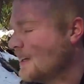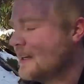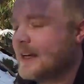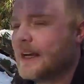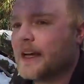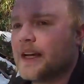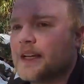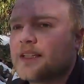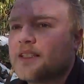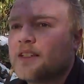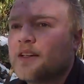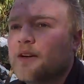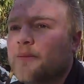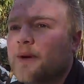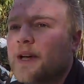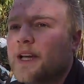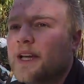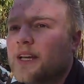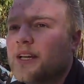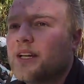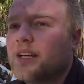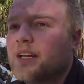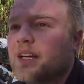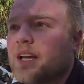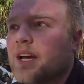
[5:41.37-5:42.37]
yeah, still
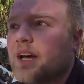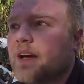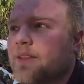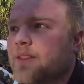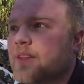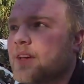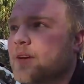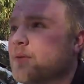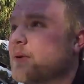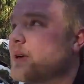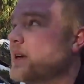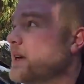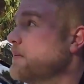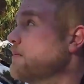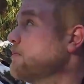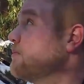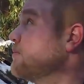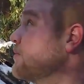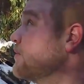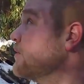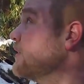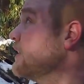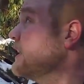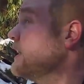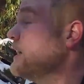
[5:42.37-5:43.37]
making it. I think we're getting
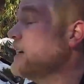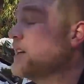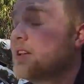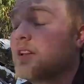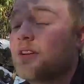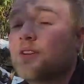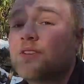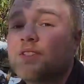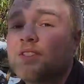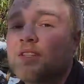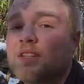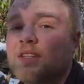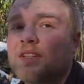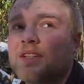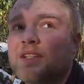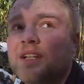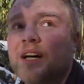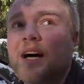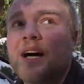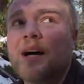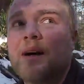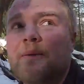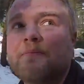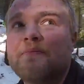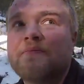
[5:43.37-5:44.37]
pretty close to the
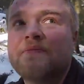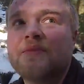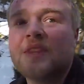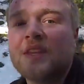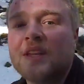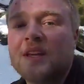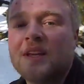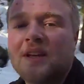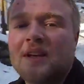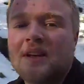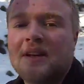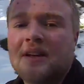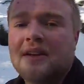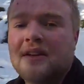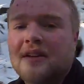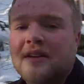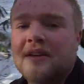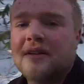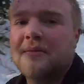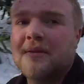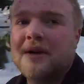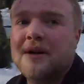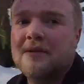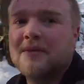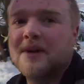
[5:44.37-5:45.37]
top.
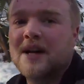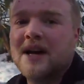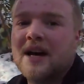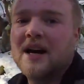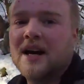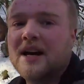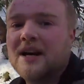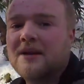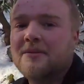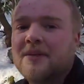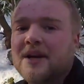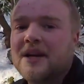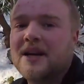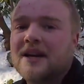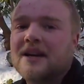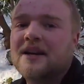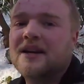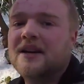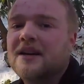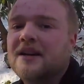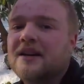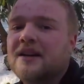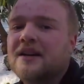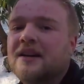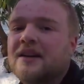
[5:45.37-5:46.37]
I mean, behind me,
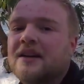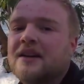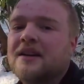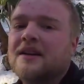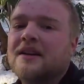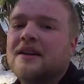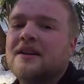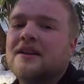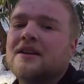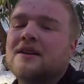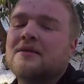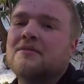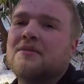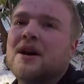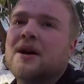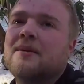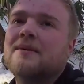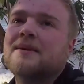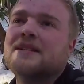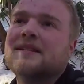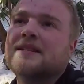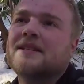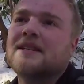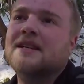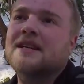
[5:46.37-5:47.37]
you can
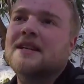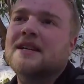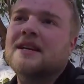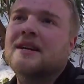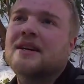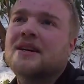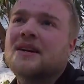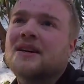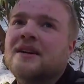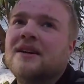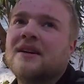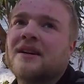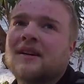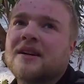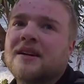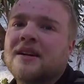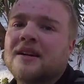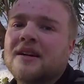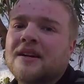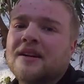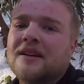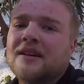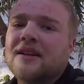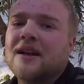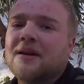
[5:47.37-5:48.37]
probably see
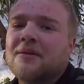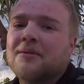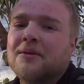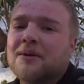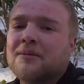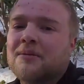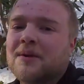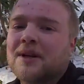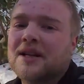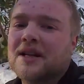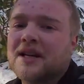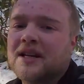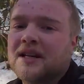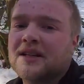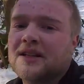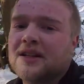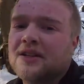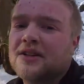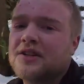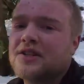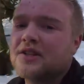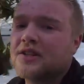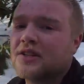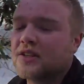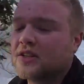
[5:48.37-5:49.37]
that we've been getting
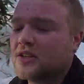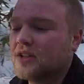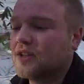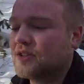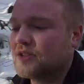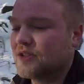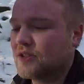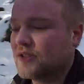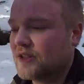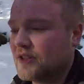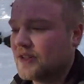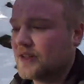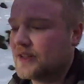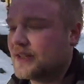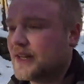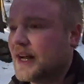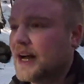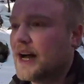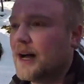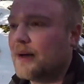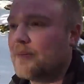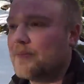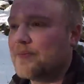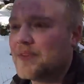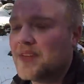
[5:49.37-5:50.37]
closer and closer to the
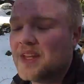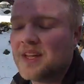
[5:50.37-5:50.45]
top.